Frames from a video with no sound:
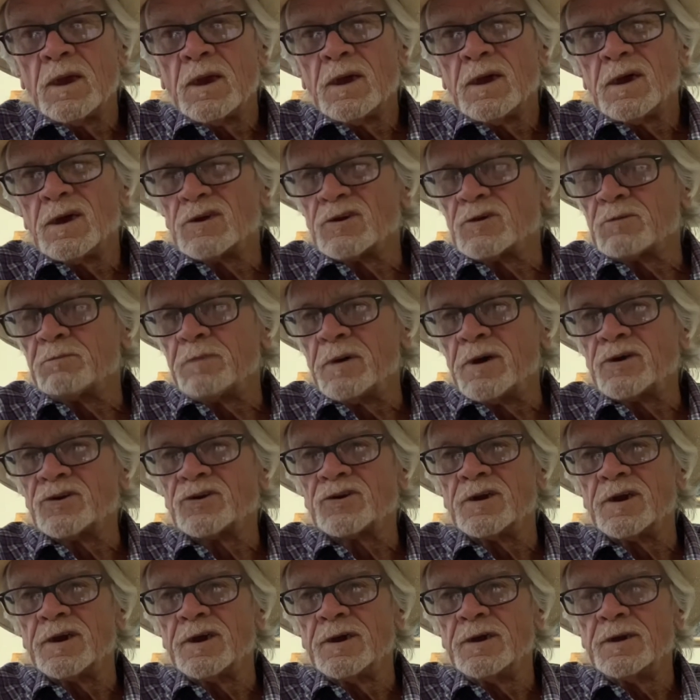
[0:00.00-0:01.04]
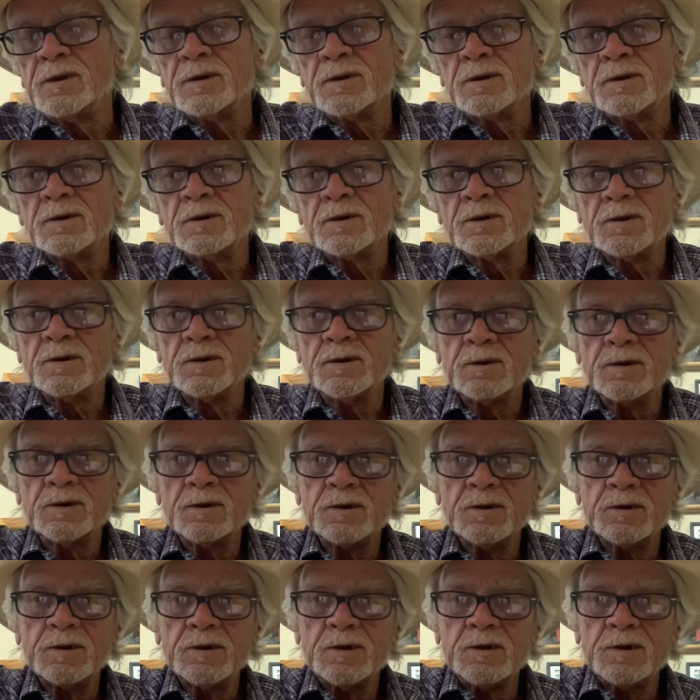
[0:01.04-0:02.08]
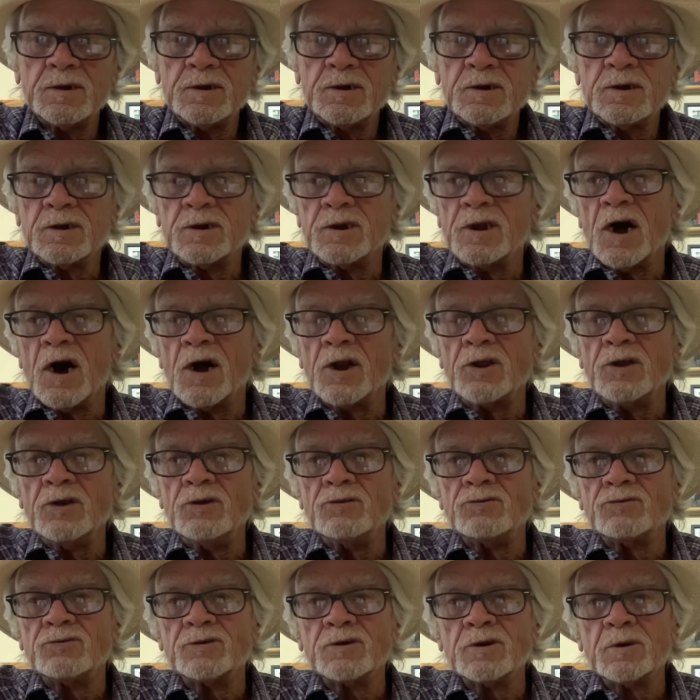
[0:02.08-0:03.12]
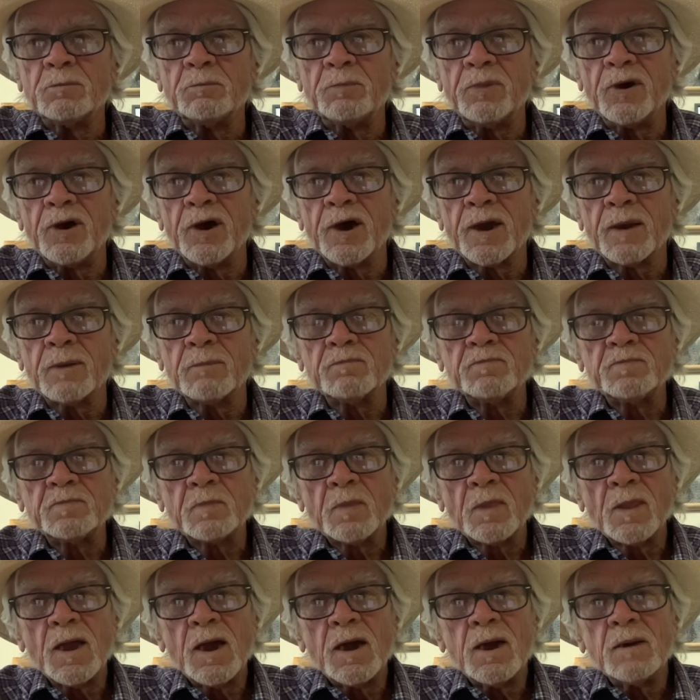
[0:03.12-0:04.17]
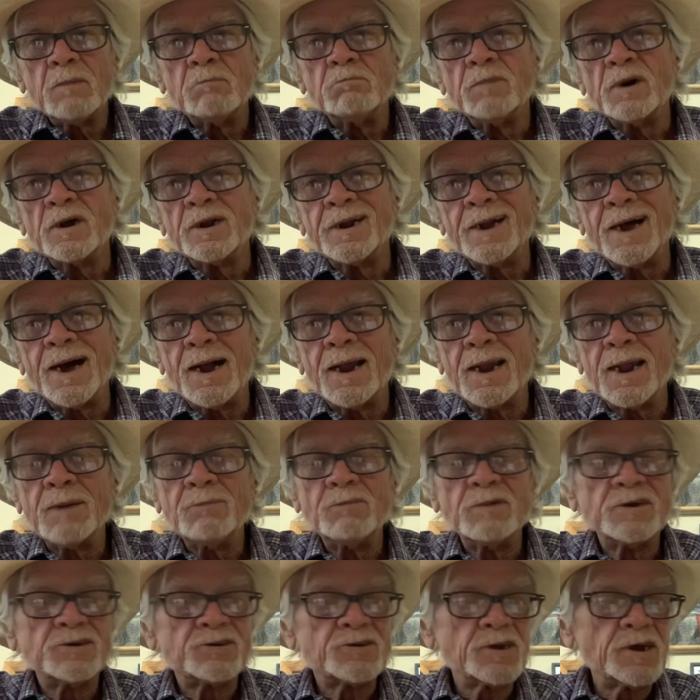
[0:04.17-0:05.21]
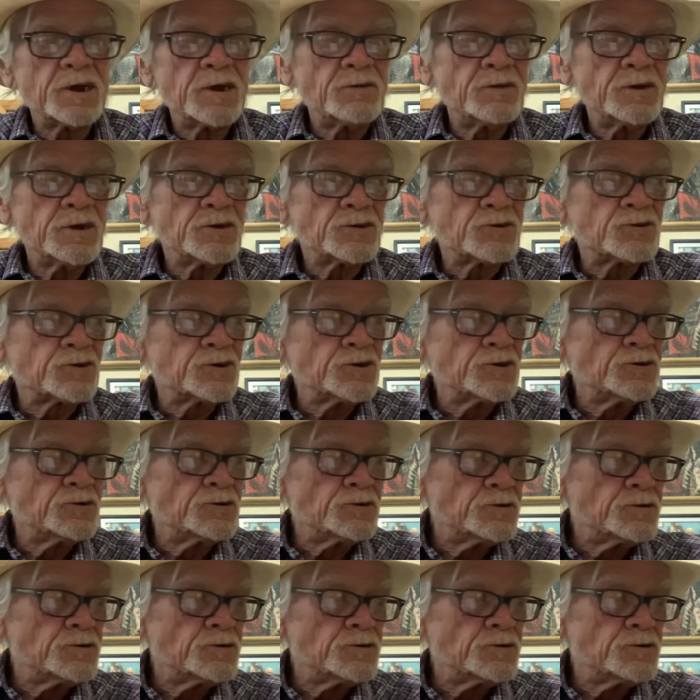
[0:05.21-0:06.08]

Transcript: especially not using a pick. But now let me say this too.